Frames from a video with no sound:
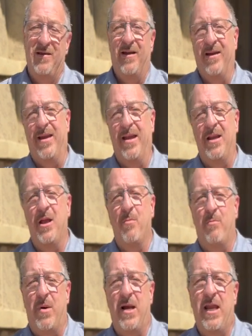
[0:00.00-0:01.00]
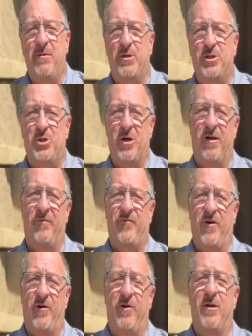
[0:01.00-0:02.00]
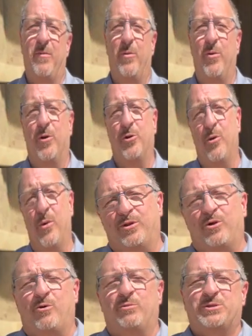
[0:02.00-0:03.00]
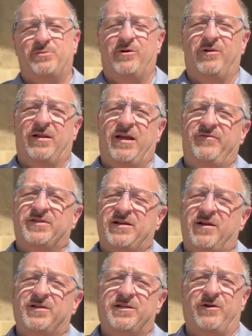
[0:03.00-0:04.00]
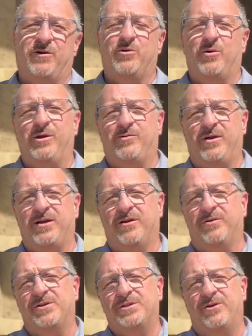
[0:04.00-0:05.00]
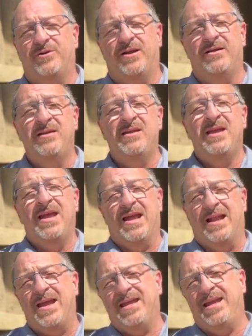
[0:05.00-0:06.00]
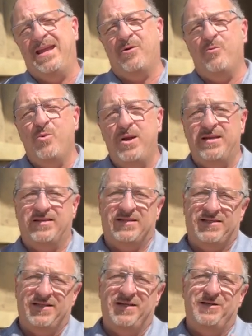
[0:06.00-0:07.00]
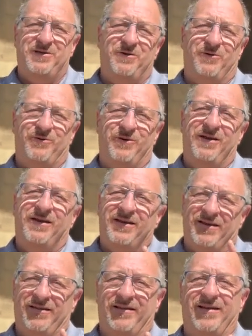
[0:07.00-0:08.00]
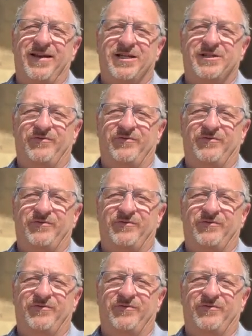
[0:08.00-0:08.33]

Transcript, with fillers: Again, my name is John Ferrin. I'm a realtor HomeSmart Lifestyles here in Queen Creek, Arizona. And I can't wait to see you in the next